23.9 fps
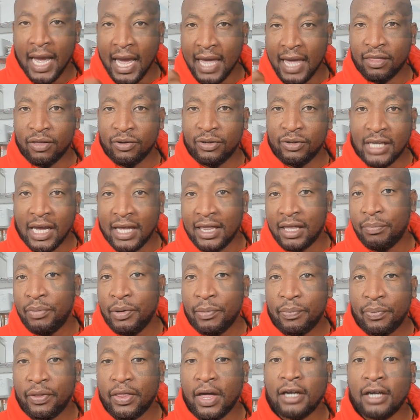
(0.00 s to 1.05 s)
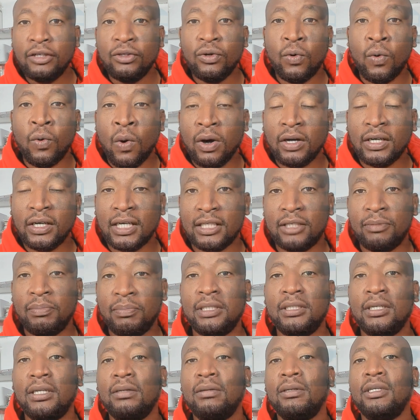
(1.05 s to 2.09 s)
And those are the people that you want,
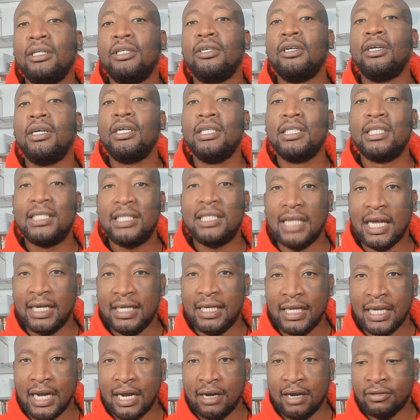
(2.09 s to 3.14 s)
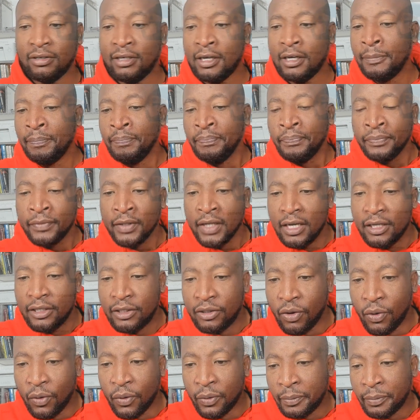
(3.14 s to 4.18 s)
especially when you're starting out.
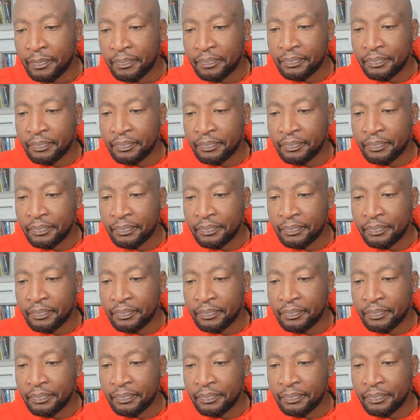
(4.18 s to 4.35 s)
So